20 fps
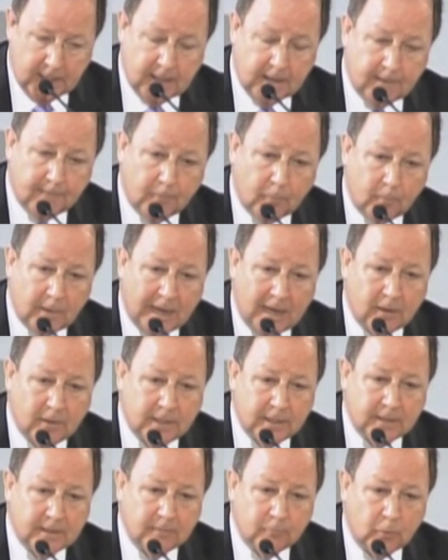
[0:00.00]
How
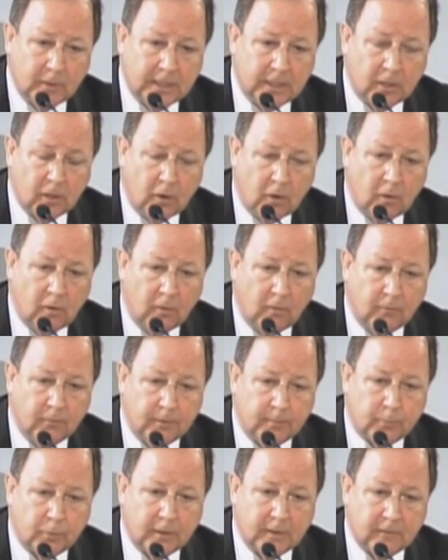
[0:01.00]
can we call
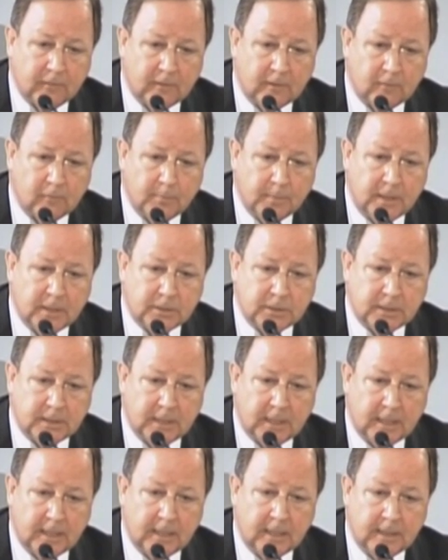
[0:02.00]
the president's budget